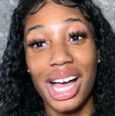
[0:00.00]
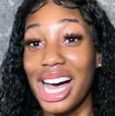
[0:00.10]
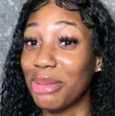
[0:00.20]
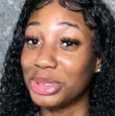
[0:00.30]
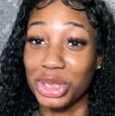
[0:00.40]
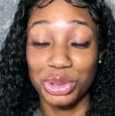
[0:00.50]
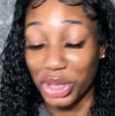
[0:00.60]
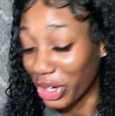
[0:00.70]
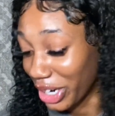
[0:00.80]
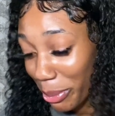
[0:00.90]
I'm so
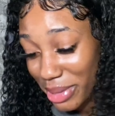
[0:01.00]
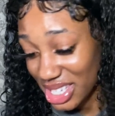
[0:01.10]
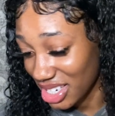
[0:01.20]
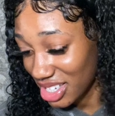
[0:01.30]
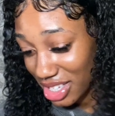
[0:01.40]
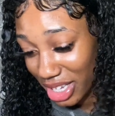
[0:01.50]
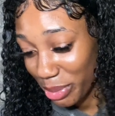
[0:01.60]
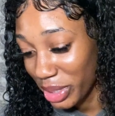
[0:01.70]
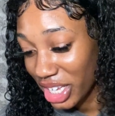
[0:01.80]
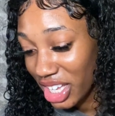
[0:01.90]
sorry, I'm messing this up.
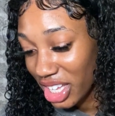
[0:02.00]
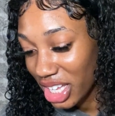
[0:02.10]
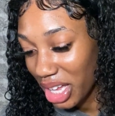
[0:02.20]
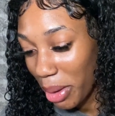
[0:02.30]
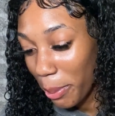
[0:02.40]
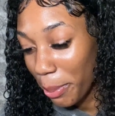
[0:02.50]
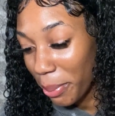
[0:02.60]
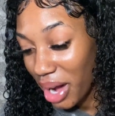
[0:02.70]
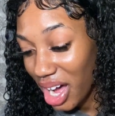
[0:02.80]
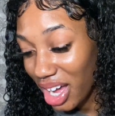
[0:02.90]

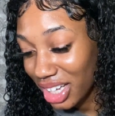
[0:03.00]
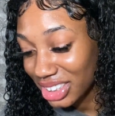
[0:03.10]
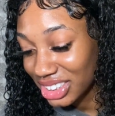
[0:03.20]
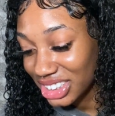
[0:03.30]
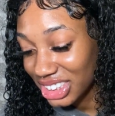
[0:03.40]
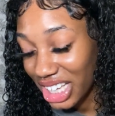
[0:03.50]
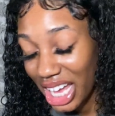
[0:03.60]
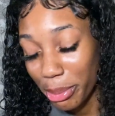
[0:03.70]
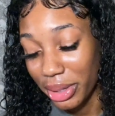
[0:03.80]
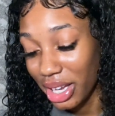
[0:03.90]
Bont.
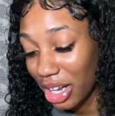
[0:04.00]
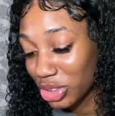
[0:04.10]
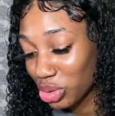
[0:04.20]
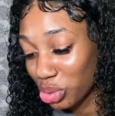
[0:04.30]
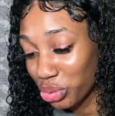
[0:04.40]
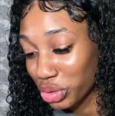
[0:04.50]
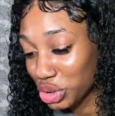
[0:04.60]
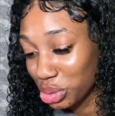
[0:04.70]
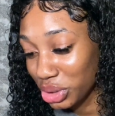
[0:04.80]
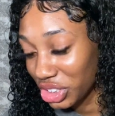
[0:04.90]
I've been out of school for
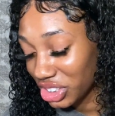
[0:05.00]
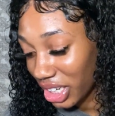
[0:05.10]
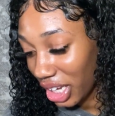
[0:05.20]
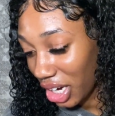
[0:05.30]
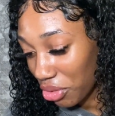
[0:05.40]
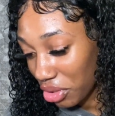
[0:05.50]
two years and I can't